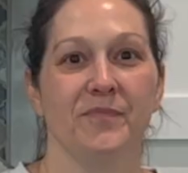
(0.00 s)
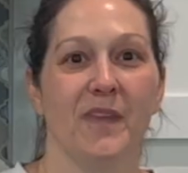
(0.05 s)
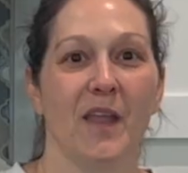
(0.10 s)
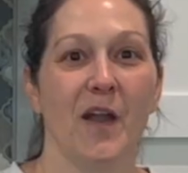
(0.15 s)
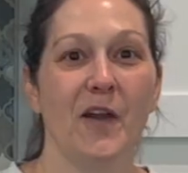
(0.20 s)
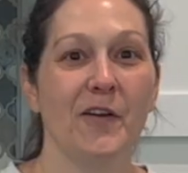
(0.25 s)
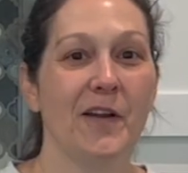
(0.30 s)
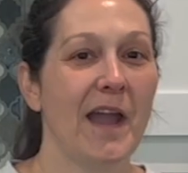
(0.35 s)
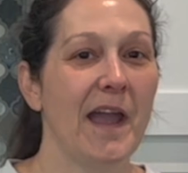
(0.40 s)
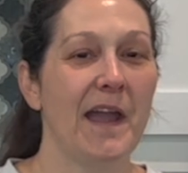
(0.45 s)

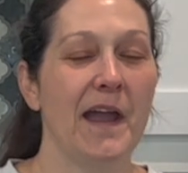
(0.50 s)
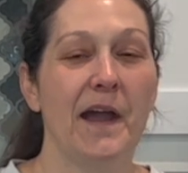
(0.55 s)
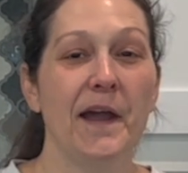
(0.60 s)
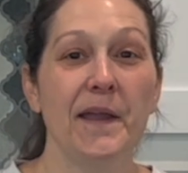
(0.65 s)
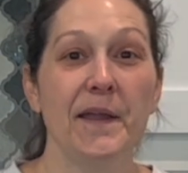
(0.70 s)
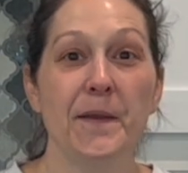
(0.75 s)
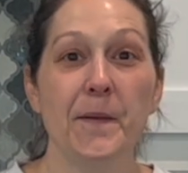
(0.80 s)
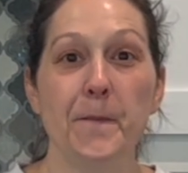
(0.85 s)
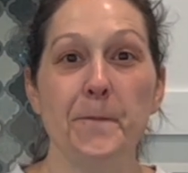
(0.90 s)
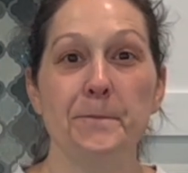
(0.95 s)
Okay, I
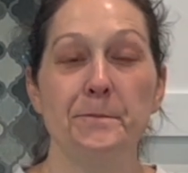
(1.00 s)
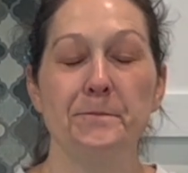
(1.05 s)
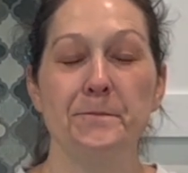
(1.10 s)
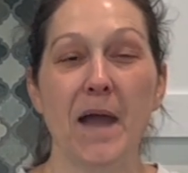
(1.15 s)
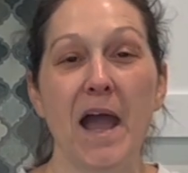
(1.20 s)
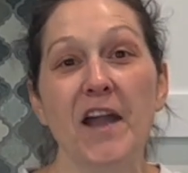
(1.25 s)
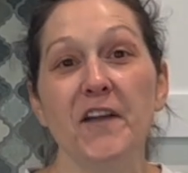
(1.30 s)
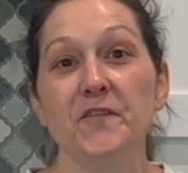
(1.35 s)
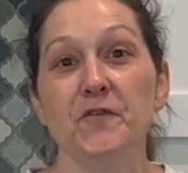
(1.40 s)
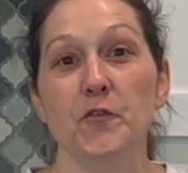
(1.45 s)
am
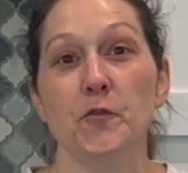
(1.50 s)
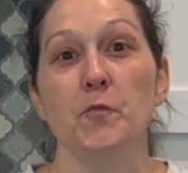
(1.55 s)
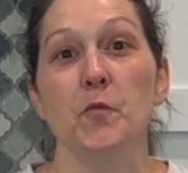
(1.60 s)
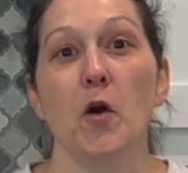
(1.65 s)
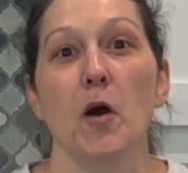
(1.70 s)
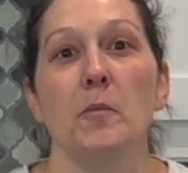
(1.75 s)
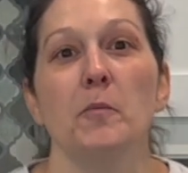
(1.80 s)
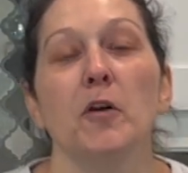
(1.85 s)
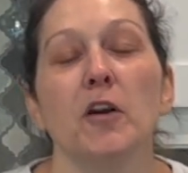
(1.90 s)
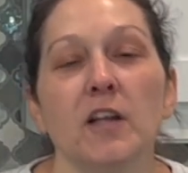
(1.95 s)
back from
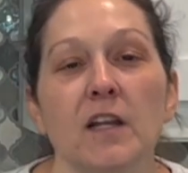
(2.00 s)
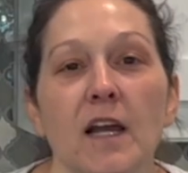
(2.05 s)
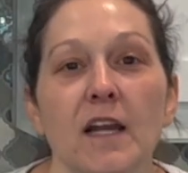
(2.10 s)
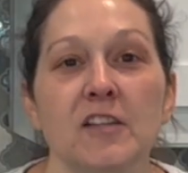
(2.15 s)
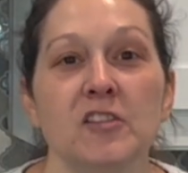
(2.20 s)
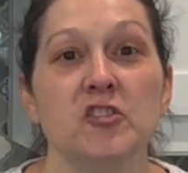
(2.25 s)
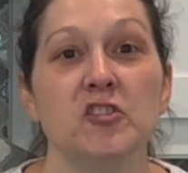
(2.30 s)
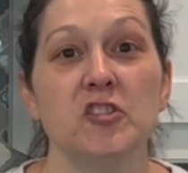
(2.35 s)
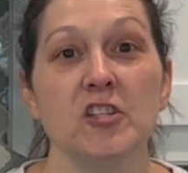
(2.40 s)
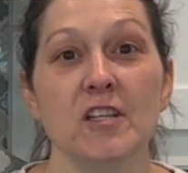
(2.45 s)
Walmart.
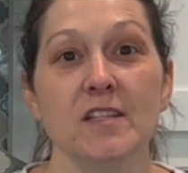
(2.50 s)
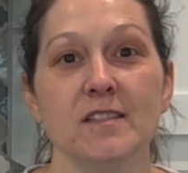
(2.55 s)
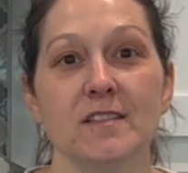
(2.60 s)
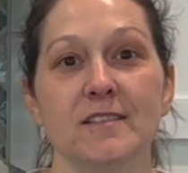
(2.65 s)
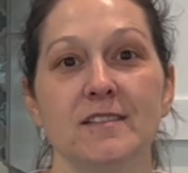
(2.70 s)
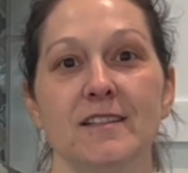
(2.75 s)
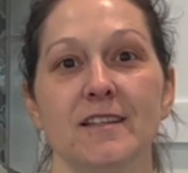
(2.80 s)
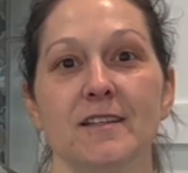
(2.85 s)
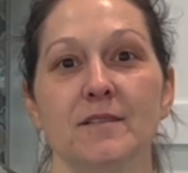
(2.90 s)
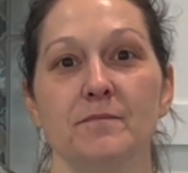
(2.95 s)
I just
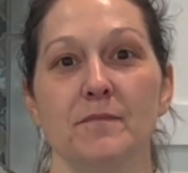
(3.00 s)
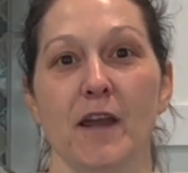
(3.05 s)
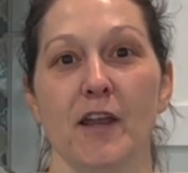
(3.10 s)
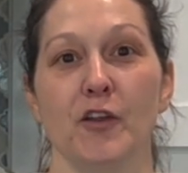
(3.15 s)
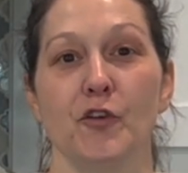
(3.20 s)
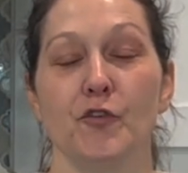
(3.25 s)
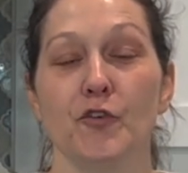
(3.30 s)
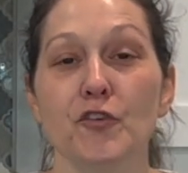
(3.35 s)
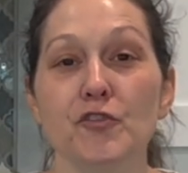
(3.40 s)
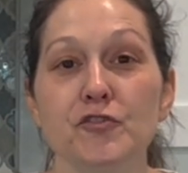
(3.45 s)
did my
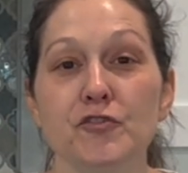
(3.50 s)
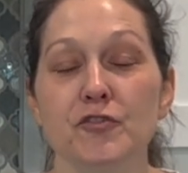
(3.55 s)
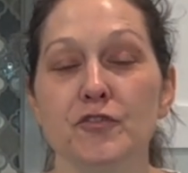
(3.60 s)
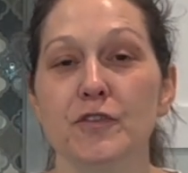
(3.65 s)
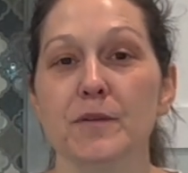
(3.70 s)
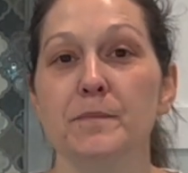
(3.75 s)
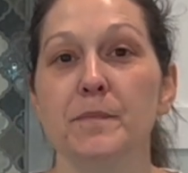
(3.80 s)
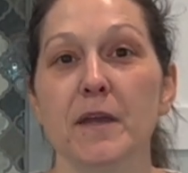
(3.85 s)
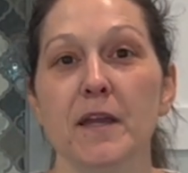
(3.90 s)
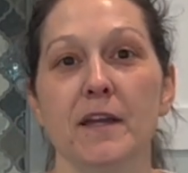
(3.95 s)

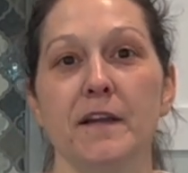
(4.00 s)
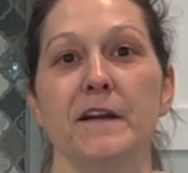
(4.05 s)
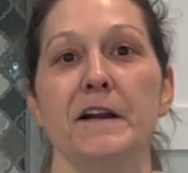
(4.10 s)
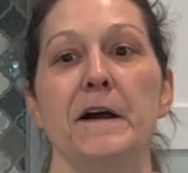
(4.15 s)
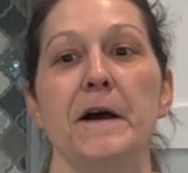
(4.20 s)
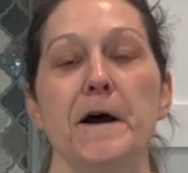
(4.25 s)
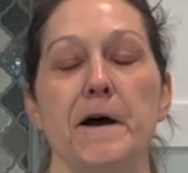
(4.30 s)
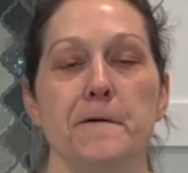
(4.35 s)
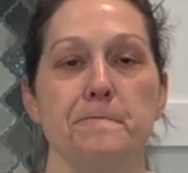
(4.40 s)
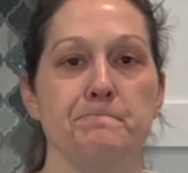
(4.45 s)
grocery
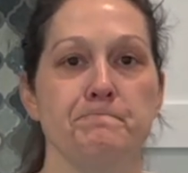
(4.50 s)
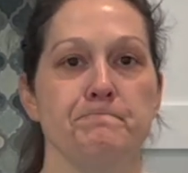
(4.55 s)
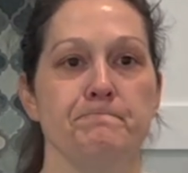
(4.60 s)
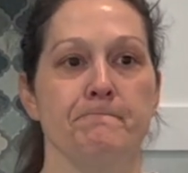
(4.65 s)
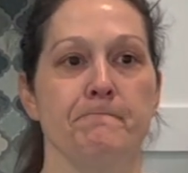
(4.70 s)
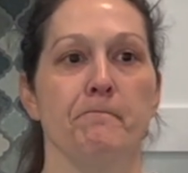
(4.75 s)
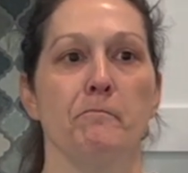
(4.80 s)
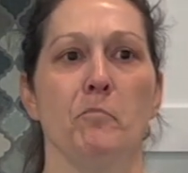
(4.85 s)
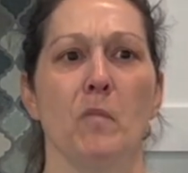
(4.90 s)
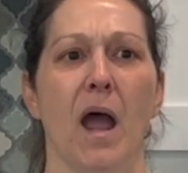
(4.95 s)
pickup.
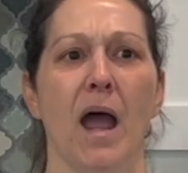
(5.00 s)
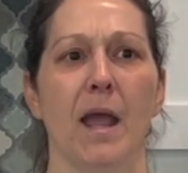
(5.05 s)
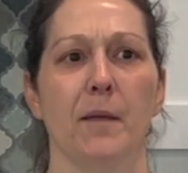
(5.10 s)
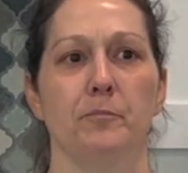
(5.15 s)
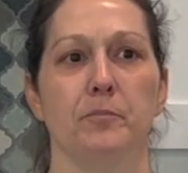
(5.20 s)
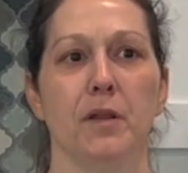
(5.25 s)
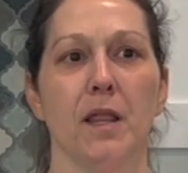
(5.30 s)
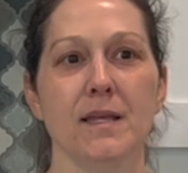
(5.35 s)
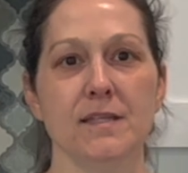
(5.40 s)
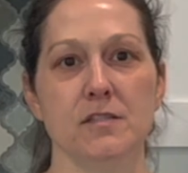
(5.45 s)
I
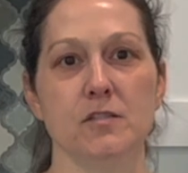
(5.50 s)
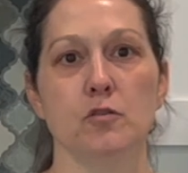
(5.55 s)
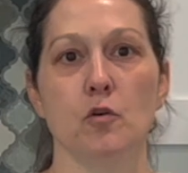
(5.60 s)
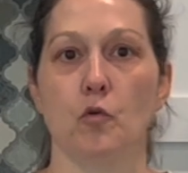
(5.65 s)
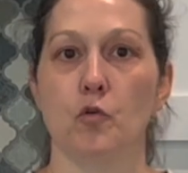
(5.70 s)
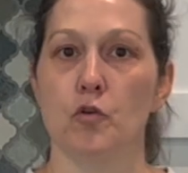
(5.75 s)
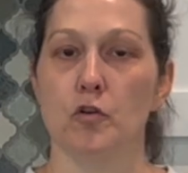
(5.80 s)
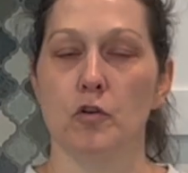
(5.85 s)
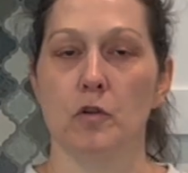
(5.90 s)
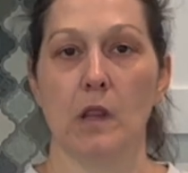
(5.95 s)
placed the
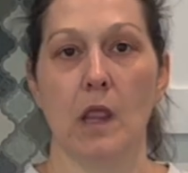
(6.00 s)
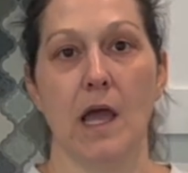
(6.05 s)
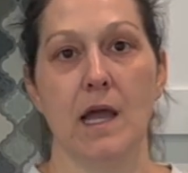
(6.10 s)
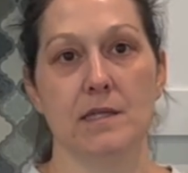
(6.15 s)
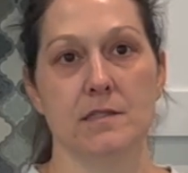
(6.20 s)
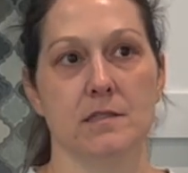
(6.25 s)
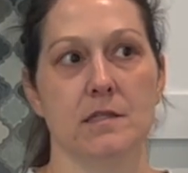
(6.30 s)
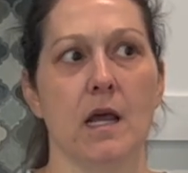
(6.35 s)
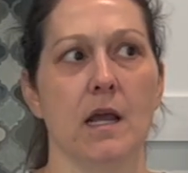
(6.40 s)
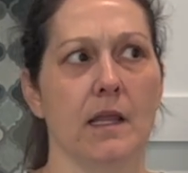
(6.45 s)
order
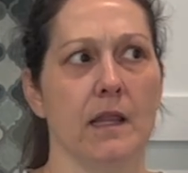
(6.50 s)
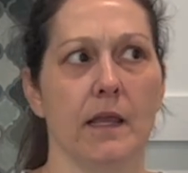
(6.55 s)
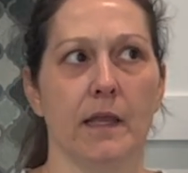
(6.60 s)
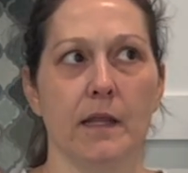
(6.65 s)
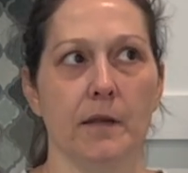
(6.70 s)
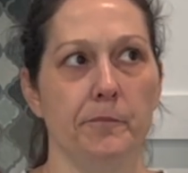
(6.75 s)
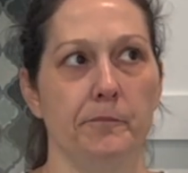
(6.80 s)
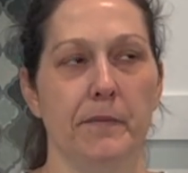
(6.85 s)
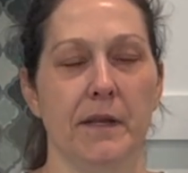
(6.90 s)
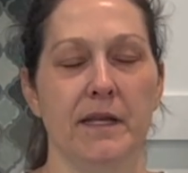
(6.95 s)
last night, like
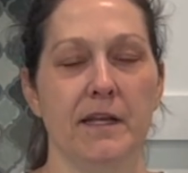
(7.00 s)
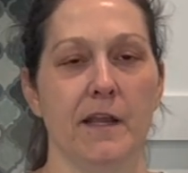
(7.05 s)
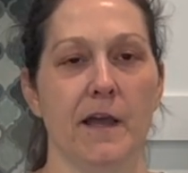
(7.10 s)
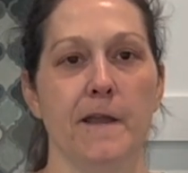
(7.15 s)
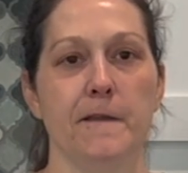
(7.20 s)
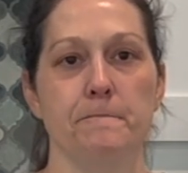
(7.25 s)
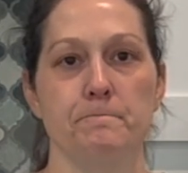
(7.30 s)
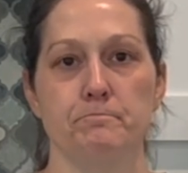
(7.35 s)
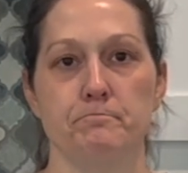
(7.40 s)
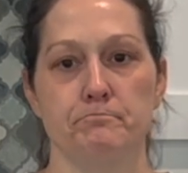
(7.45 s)
at
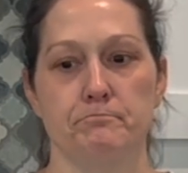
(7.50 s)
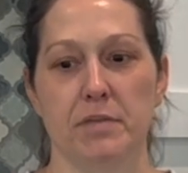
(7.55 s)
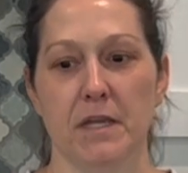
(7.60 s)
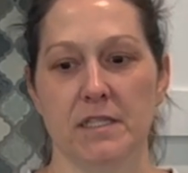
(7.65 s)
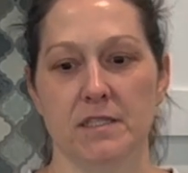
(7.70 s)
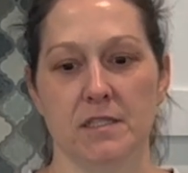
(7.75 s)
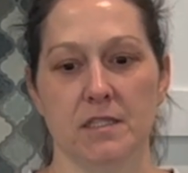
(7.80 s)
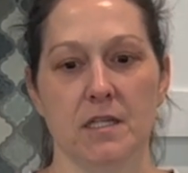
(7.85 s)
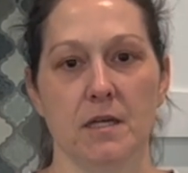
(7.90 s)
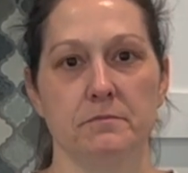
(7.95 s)
midnight, and
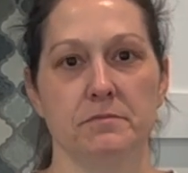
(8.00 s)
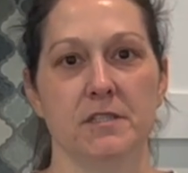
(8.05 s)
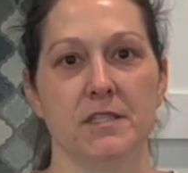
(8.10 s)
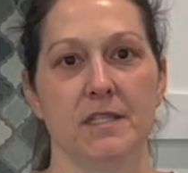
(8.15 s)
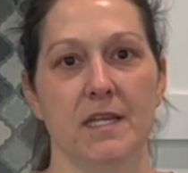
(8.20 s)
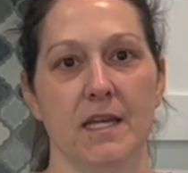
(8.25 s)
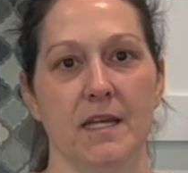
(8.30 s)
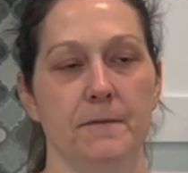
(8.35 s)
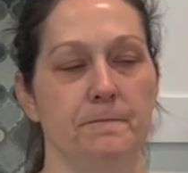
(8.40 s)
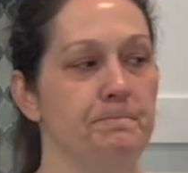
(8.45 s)
picked it up
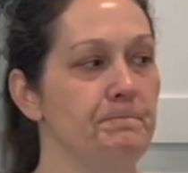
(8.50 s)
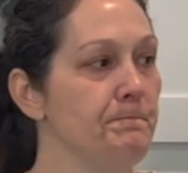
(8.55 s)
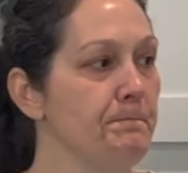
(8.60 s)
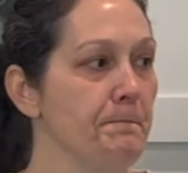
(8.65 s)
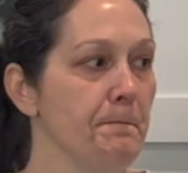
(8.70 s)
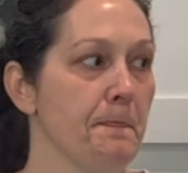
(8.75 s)
today